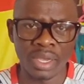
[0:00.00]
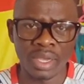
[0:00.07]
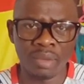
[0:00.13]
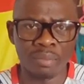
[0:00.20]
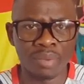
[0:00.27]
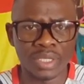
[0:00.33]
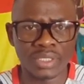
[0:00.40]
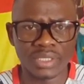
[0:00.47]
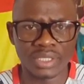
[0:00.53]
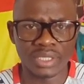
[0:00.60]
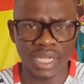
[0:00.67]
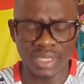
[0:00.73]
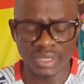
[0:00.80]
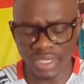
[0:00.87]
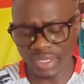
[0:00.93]
But
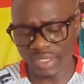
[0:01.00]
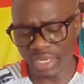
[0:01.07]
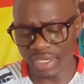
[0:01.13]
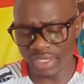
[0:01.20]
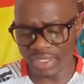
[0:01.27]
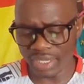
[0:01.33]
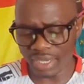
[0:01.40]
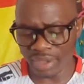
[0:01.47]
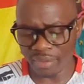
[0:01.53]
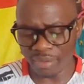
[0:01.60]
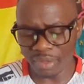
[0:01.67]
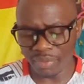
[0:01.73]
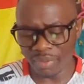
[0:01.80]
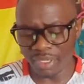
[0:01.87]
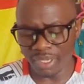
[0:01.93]
I think that is
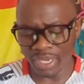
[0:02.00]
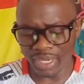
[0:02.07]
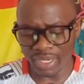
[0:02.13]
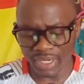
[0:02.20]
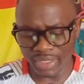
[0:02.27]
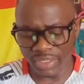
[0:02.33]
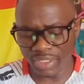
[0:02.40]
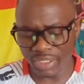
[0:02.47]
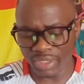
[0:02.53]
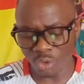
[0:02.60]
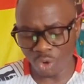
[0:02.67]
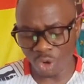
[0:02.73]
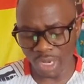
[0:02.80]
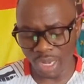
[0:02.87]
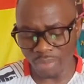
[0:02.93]
maybe a late
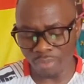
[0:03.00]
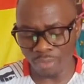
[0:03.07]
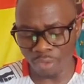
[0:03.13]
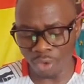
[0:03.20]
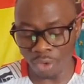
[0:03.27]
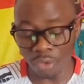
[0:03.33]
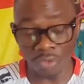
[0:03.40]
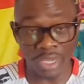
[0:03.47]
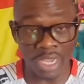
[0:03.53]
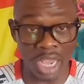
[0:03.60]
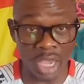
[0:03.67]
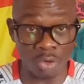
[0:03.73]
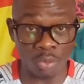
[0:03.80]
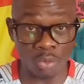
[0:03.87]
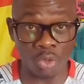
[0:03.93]
call up for
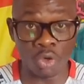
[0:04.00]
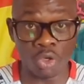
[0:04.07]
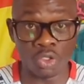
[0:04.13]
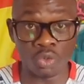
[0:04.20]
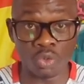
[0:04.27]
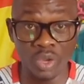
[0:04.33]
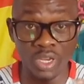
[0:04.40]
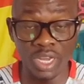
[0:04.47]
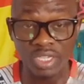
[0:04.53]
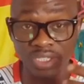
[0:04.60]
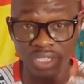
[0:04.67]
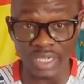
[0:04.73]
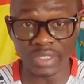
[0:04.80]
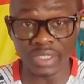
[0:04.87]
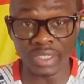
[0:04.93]
Ricardo, because when I
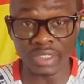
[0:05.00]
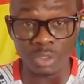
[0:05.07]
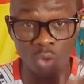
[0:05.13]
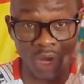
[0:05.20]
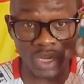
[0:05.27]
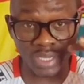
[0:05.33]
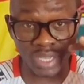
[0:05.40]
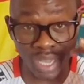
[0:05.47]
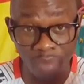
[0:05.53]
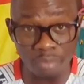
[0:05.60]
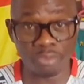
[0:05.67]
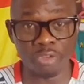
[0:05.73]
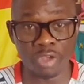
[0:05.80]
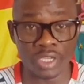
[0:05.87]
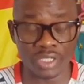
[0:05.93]
check the squad come
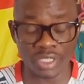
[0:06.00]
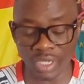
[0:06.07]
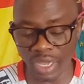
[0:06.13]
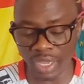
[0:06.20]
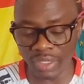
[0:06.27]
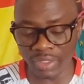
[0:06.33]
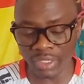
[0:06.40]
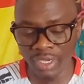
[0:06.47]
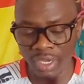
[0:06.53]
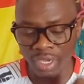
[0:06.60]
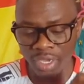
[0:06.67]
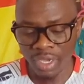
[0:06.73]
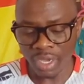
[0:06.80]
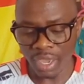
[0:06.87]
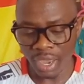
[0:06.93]
first and I
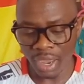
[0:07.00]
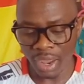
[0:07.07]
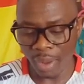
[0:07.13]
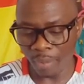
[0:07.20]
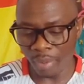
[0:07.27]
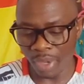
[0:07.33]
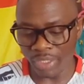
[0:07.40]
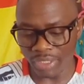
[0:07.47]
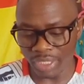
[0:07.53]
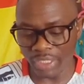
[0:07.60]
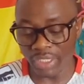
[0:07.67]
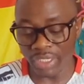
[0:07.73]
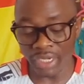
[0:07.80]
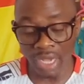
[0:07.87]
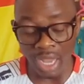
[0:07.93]
check
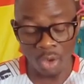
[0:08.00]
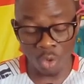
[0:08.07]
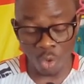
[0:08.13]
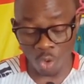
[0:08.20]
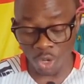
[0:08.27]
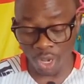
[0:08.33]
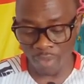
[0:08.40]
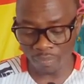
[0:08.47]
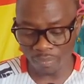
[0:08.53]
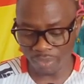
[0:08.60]
in Angola,